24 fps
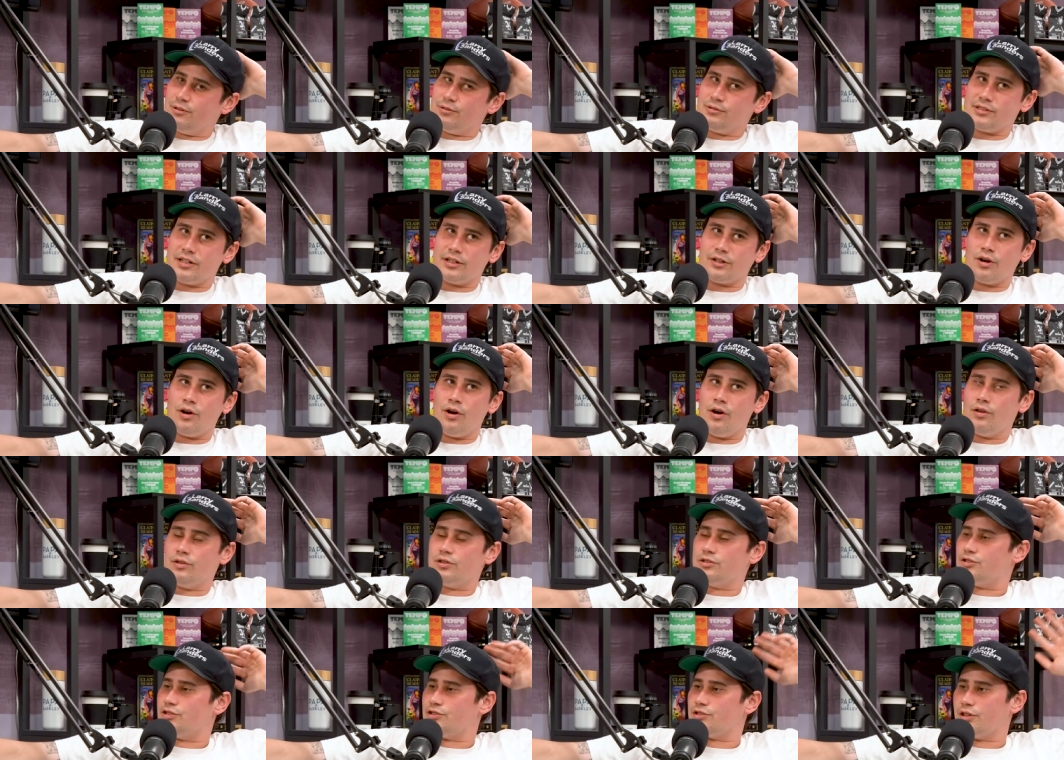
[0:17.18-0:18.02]
was like,
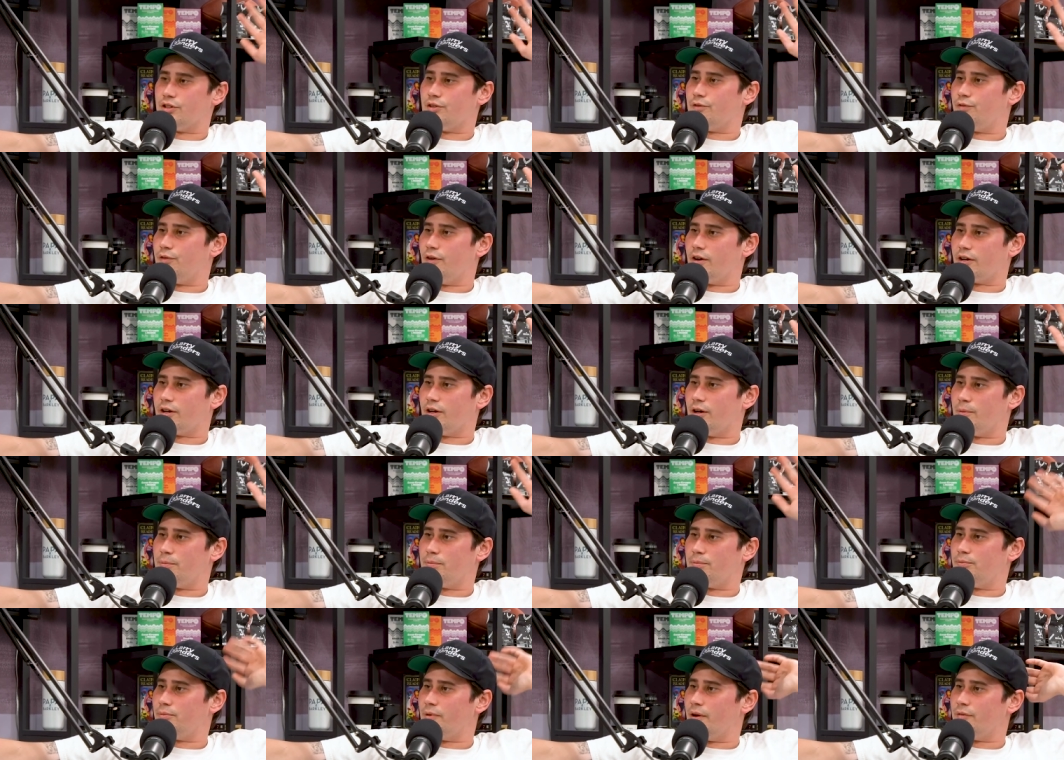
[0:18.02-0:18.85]
oh, this is going to fuck
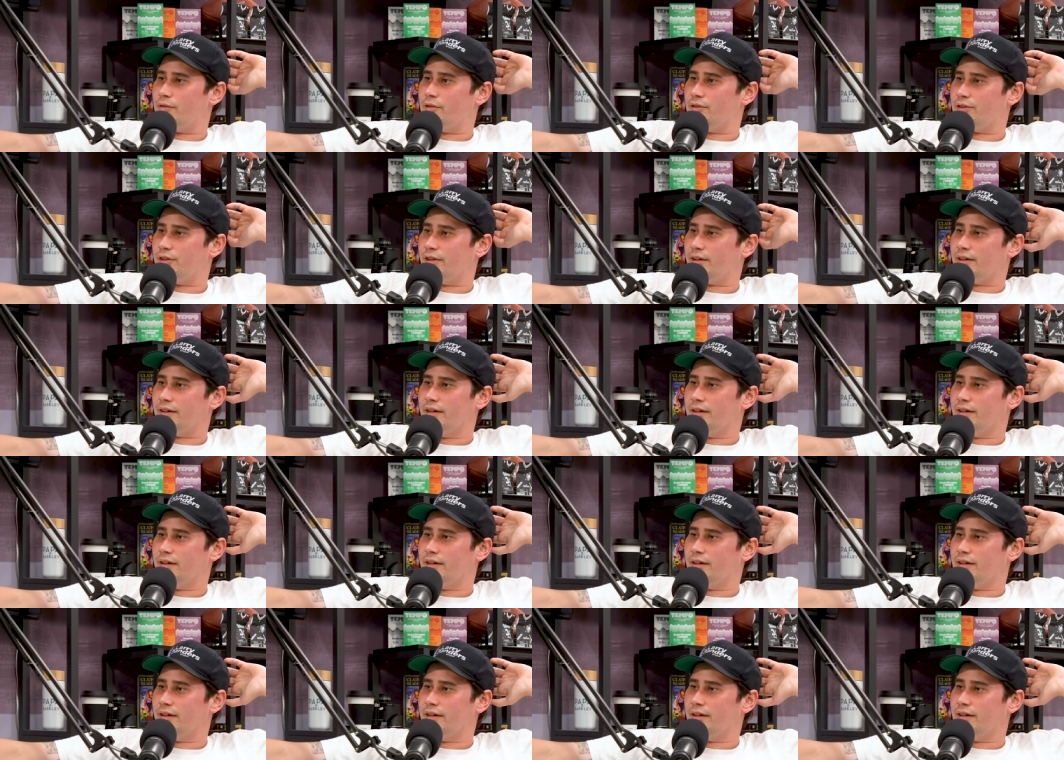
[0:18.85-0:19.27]
up everything.